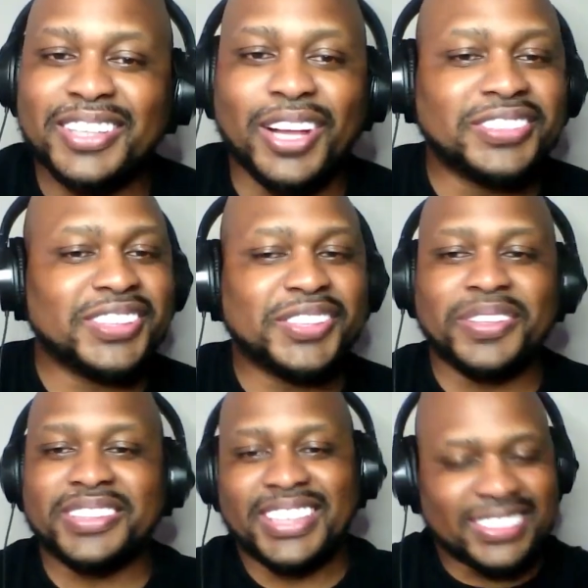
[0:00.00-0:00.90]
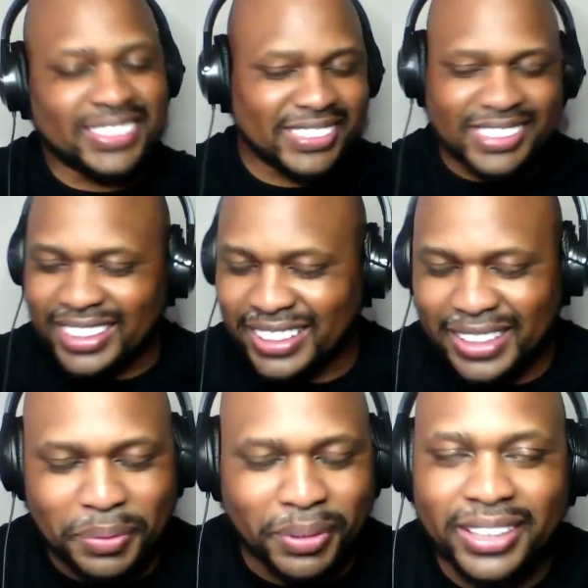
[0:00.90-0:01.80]
Closer to Alysse than
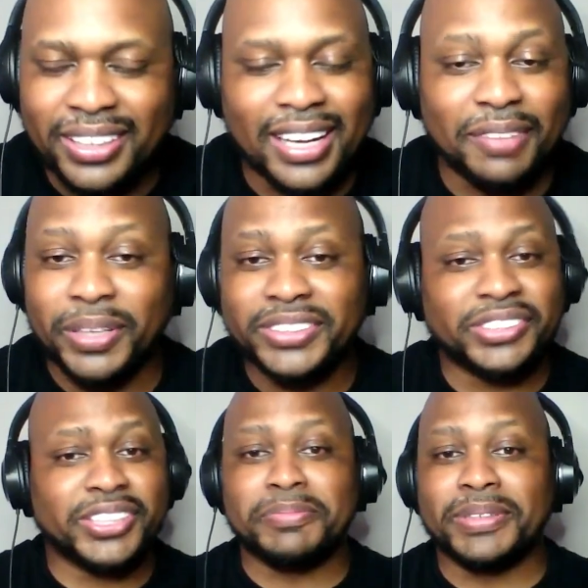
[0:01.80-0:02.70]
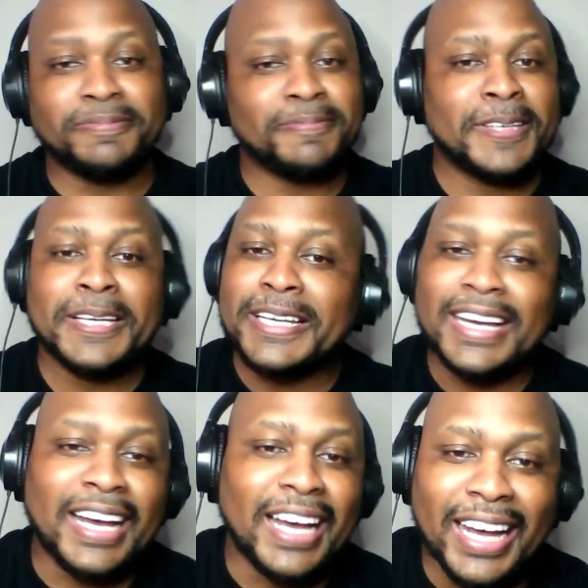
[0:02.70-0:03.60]
anyone. Richard Sherman.
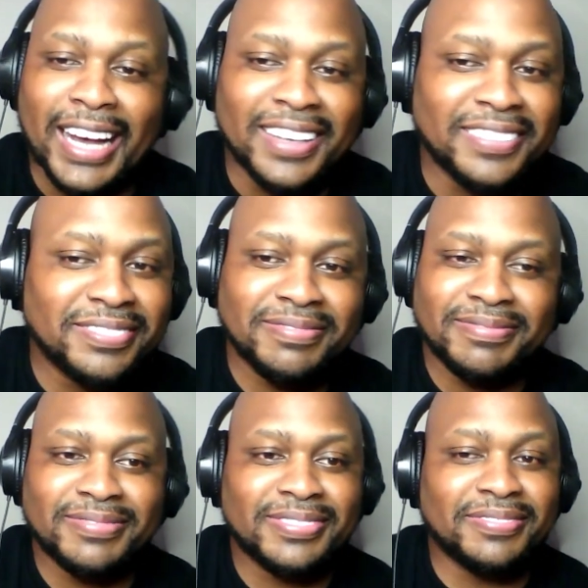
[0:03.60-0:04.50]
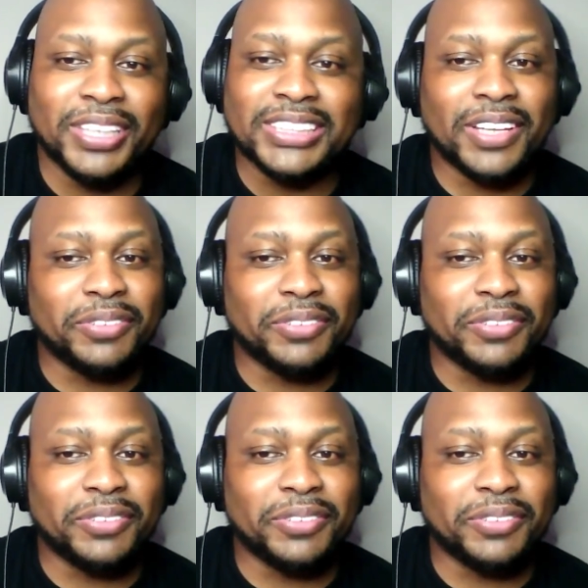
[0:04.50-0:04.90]
First of all,